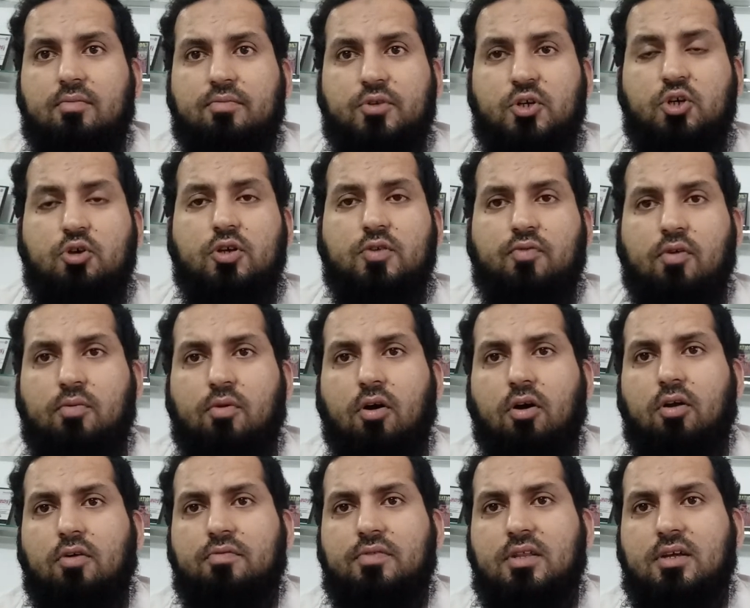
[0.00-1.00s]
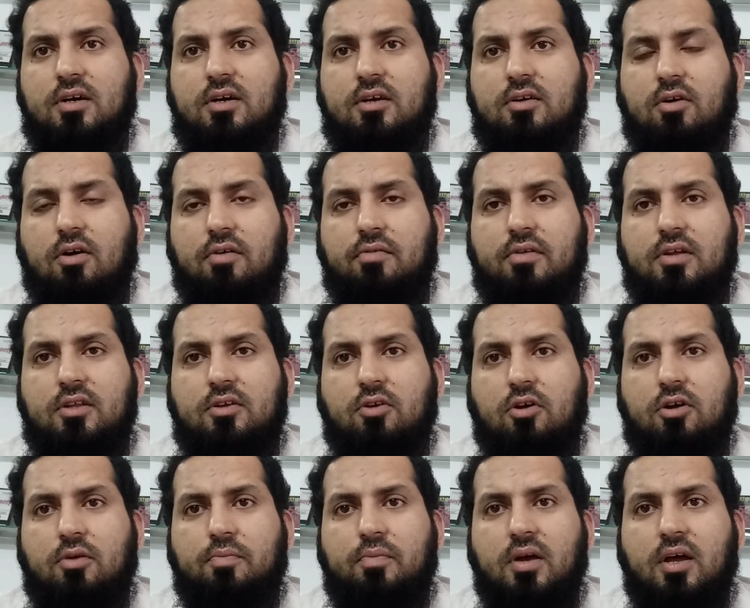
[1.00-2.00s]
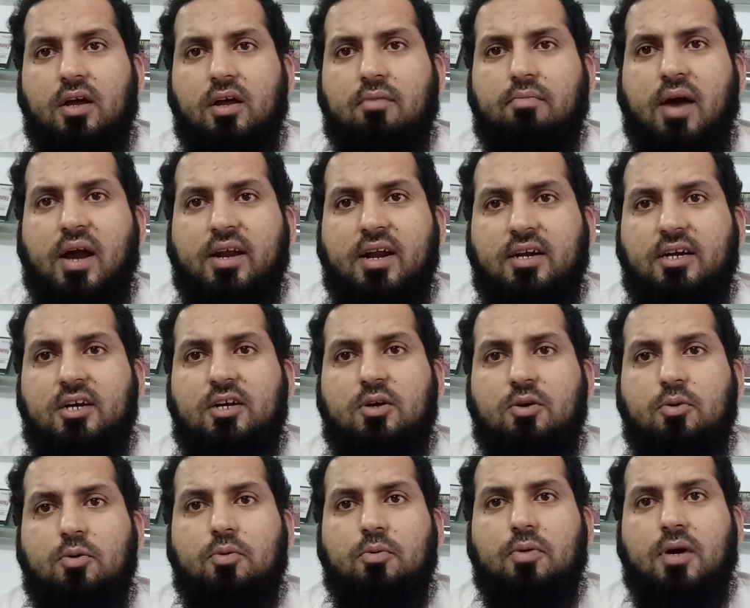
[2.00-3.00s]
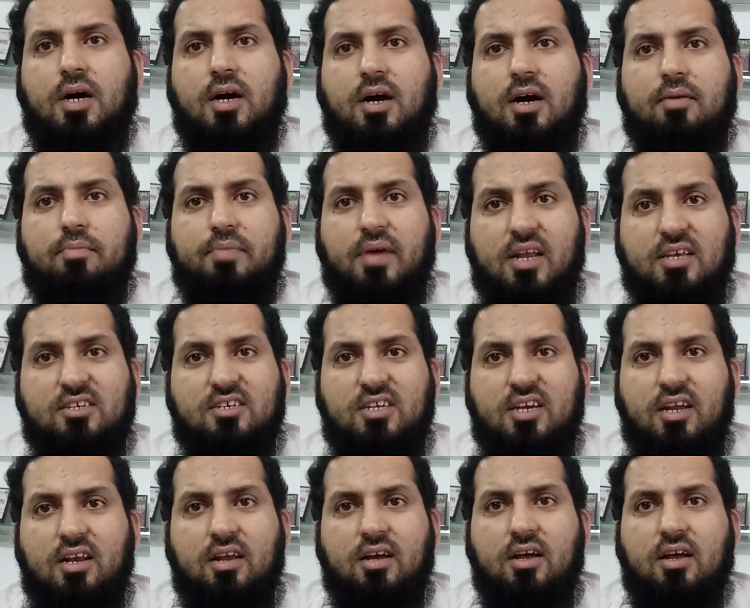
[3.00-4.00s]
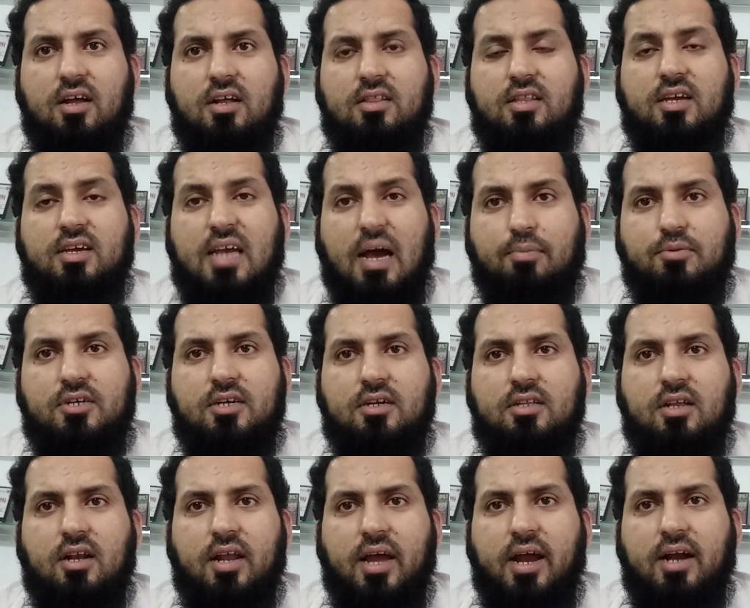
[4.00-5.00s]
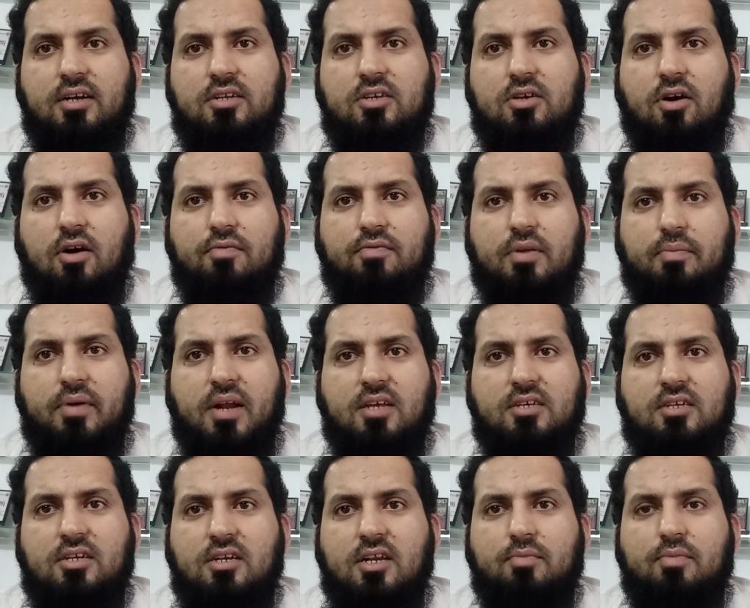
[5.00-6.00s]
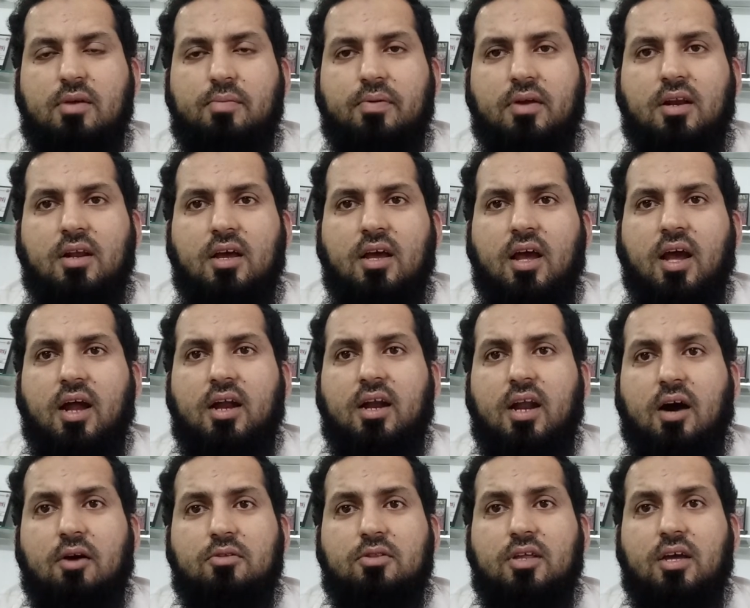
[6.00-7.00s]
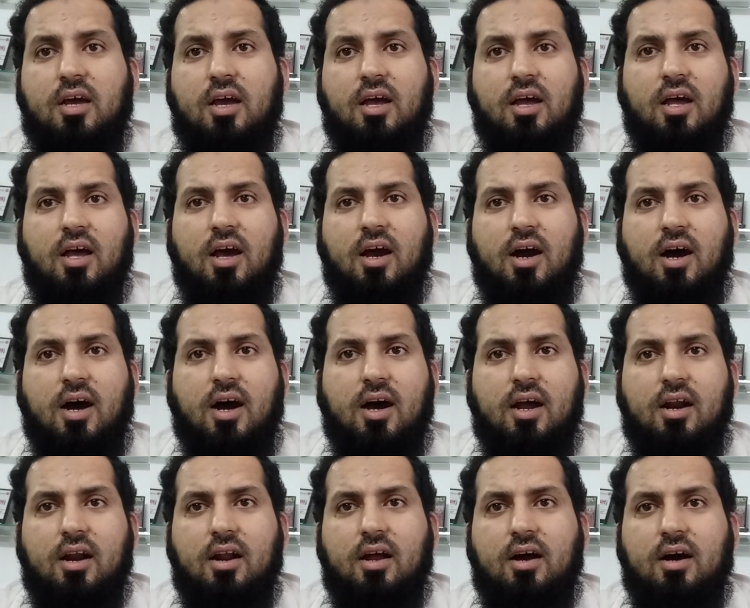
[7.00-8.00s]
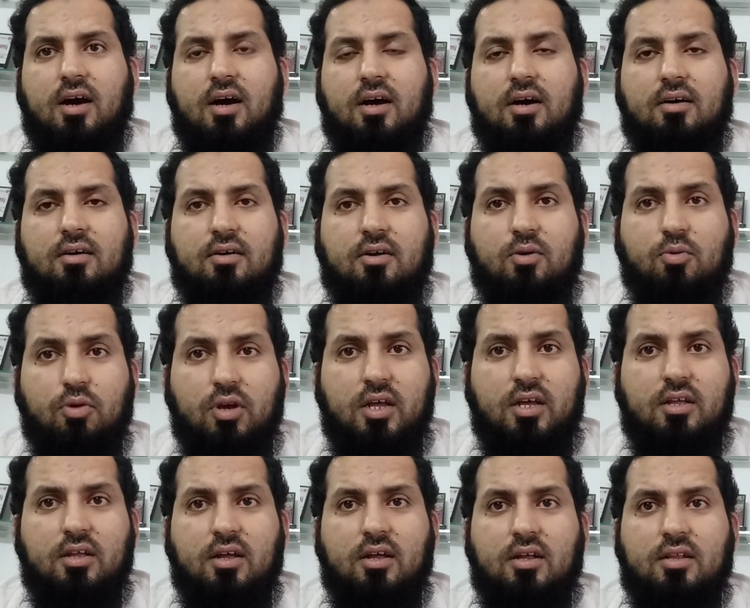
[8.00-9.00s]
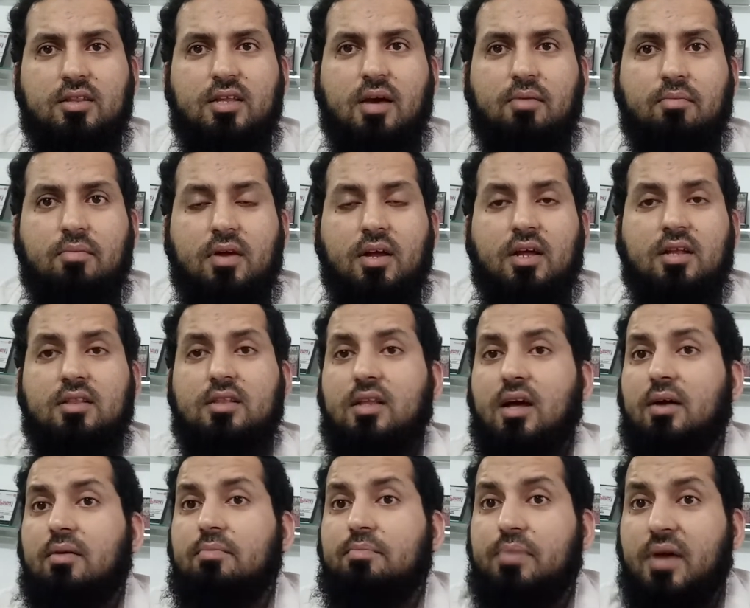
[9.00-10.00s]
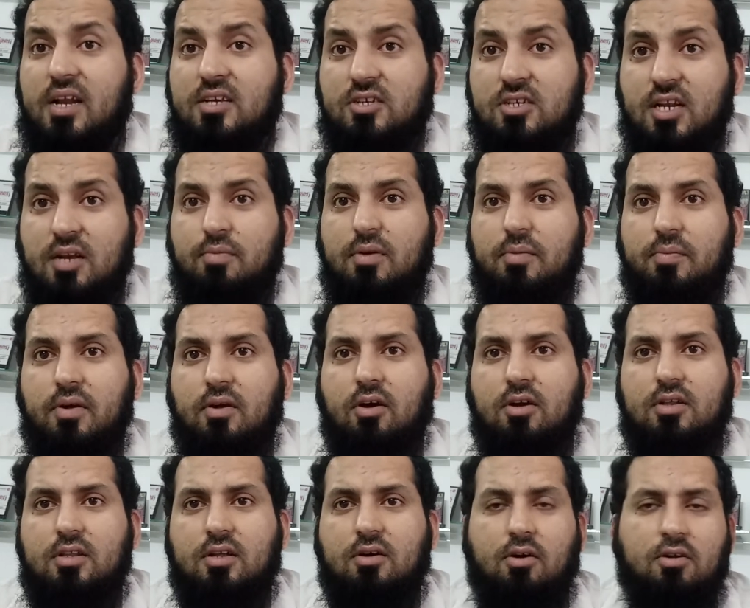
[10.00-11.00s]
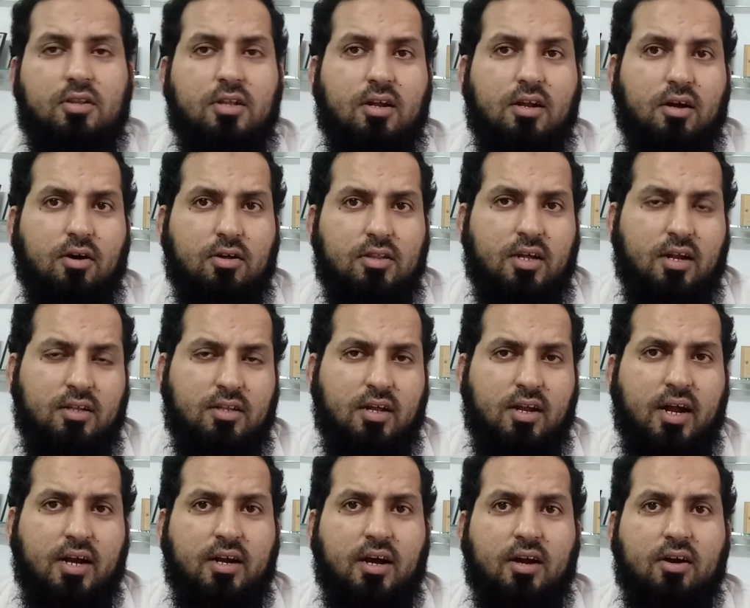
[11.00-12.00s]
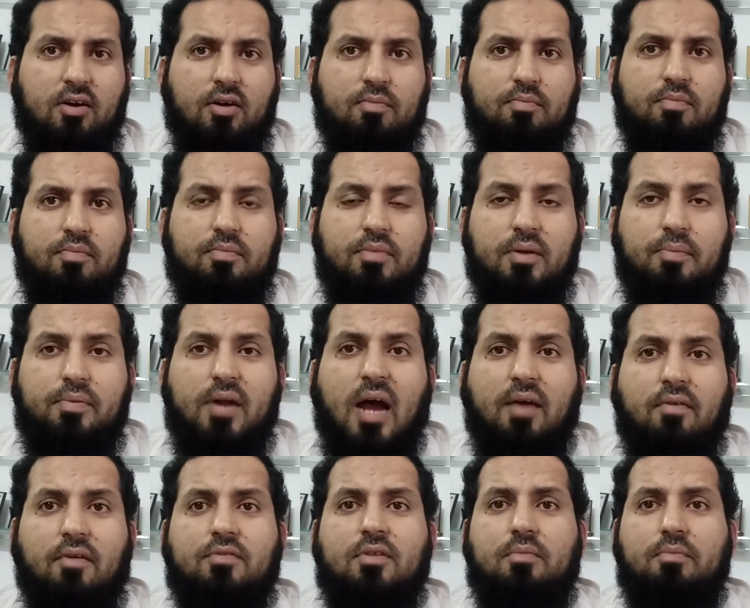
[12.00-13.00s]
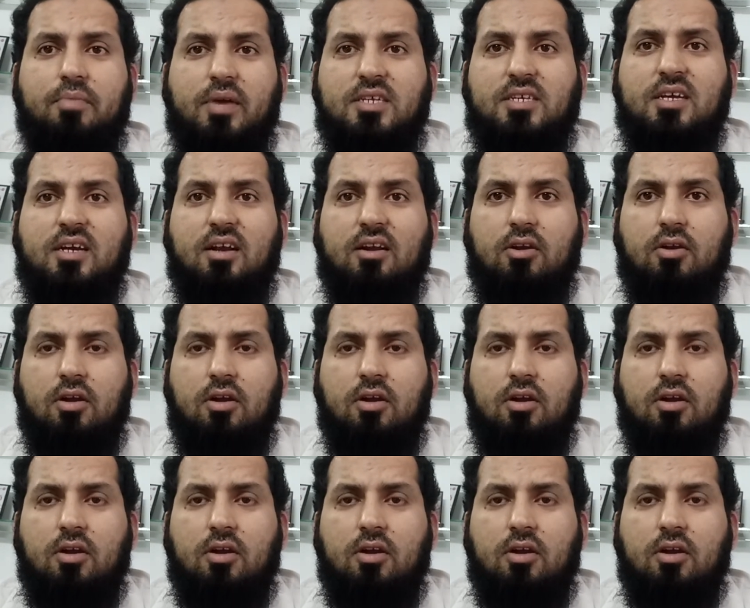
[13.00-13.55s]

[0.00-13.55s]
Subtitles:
Jews from all over Europe migrated to Palestine. They captured the lands of the Palestinian people, and now they are ruling them. Palestinian people, on the other hand, are deprived of the basic